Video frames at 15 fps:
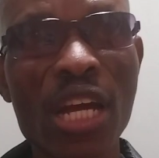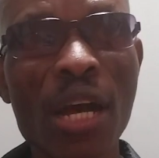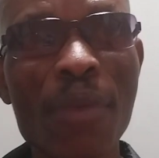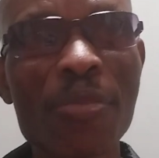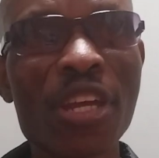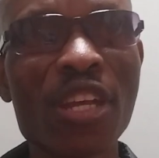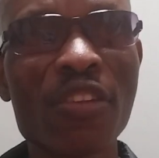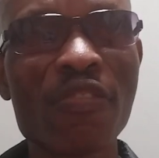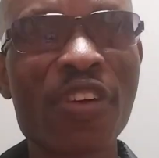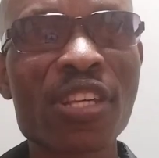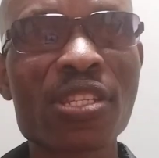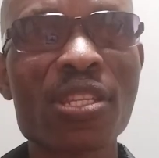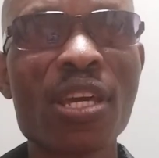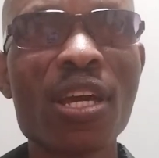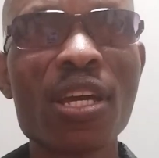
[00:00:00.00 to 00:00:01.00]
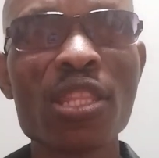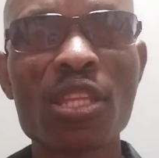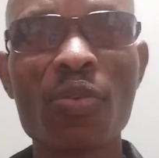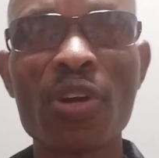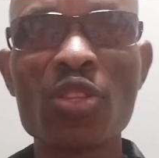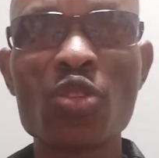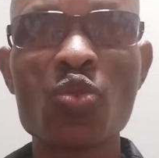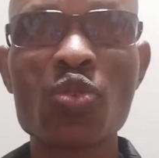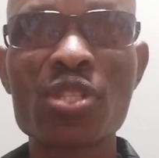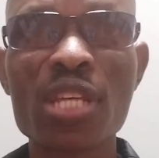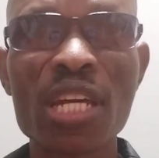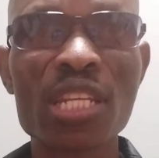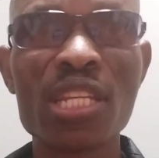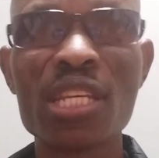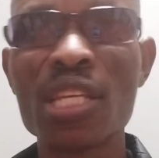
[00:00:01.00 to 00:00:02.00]
come and invest, they want to
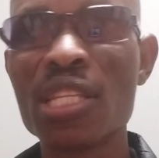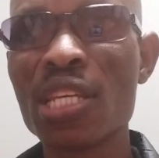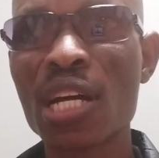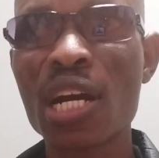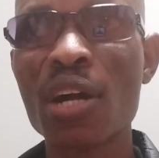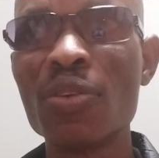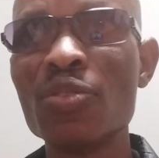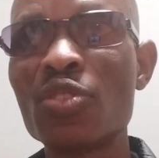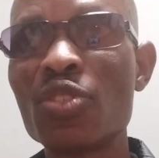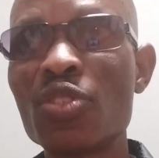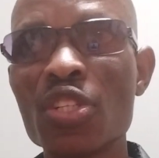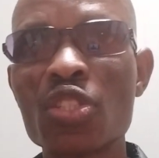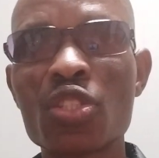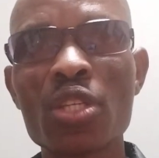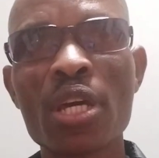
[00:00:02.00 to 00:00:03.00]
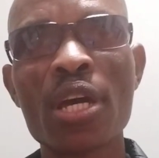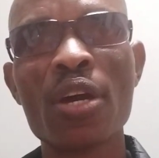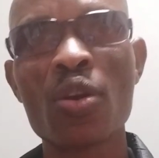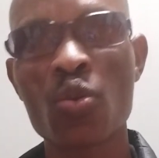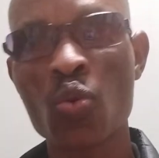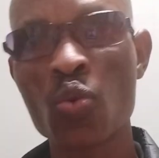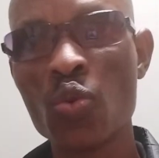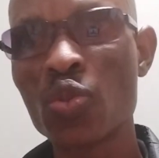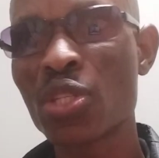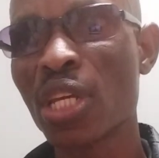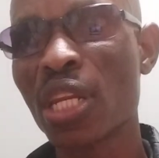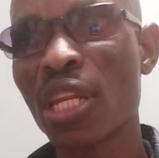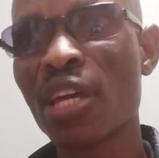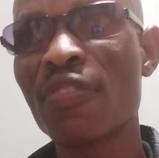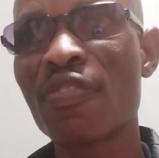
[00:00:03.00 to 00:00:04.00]
study the country's rules
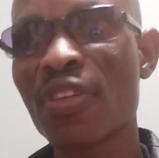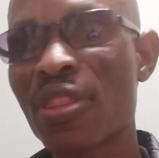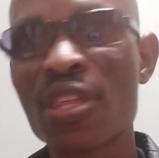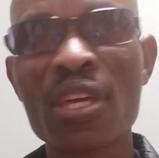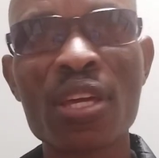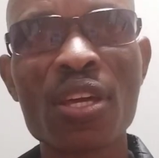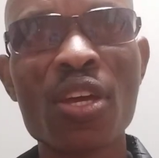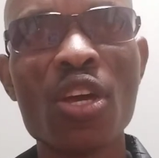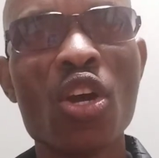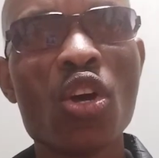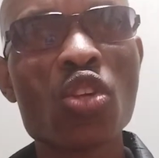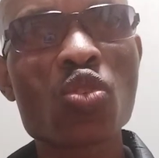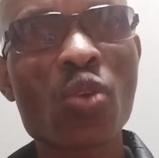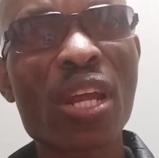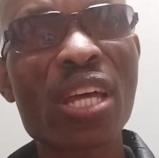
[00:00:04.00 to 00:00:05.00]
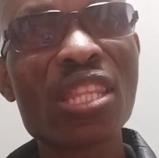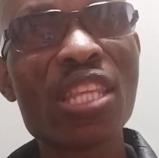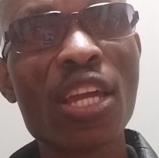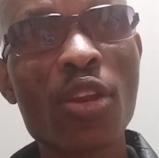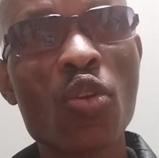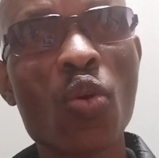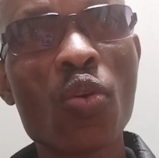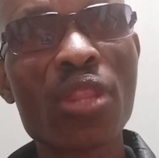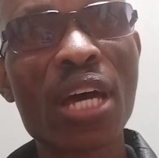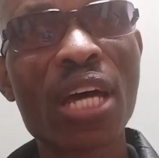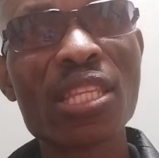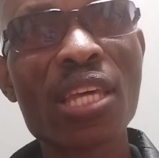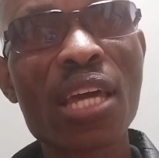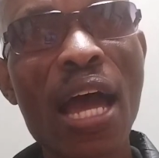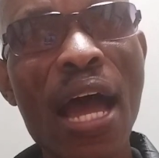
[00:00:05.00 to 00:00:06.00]
and everything, so that they know
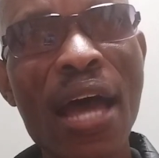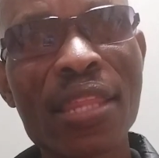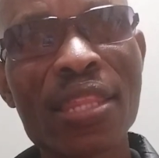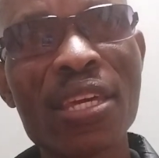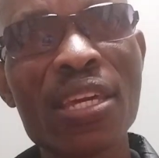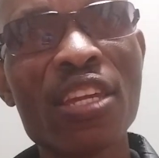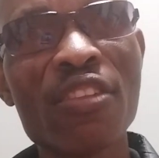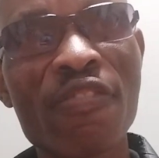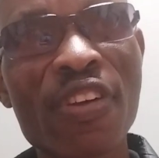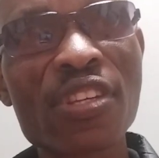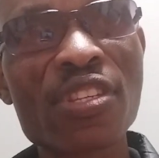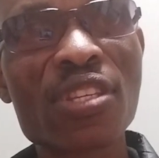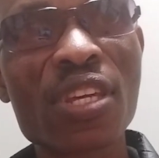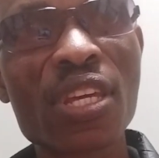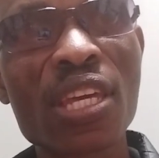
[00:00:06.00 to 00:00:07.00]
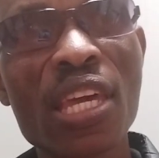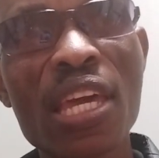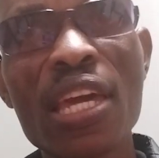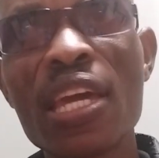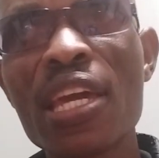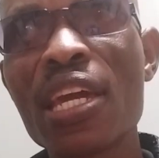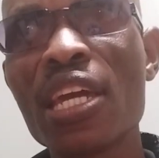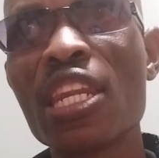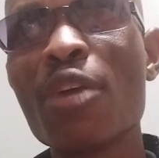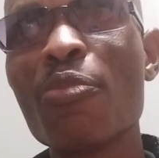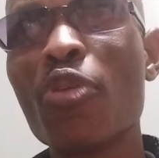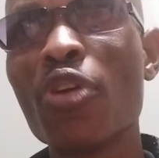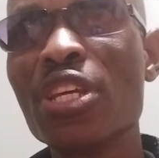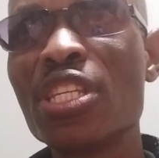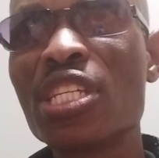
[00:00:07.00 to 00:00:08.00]
that, are they investing in a
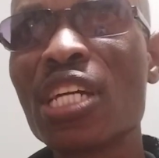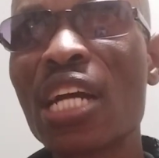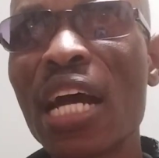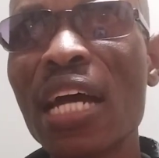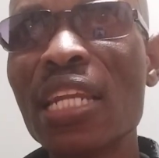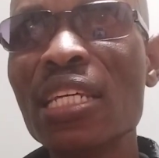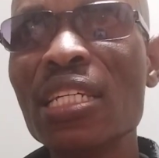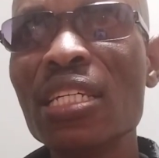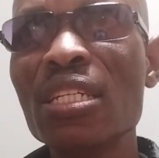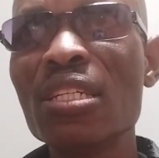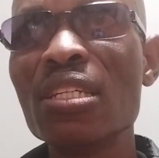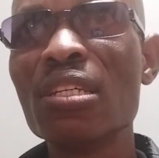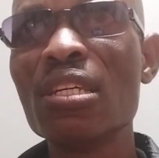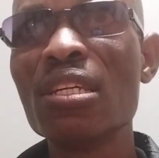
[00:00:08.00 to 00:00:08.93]
politically